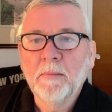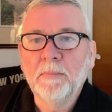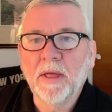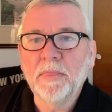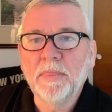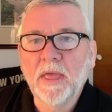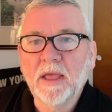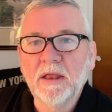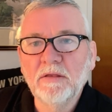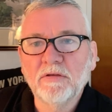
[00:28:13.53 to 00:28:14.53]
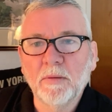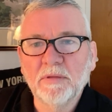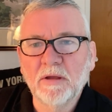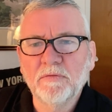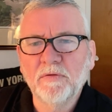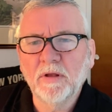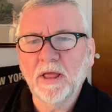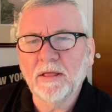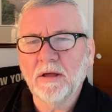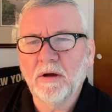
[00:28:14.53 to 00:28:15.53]
But they can sometimes feel
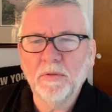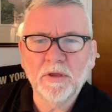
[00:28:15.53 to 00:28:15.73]
like, oh,